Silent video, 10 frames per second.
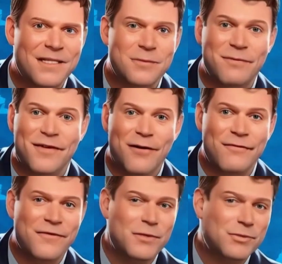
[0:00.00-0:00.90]
To be fair,
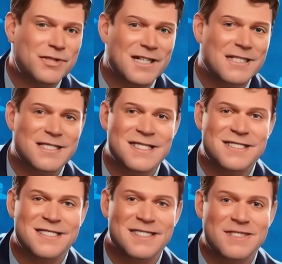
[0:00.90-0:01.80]
50%
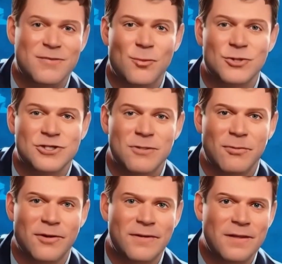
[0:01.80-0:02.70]
consistency isn't the worst
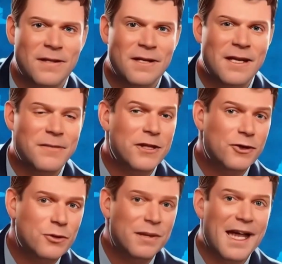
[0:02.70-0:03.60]
number. I mean,
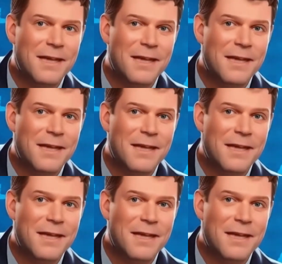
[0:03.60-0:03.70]
it could be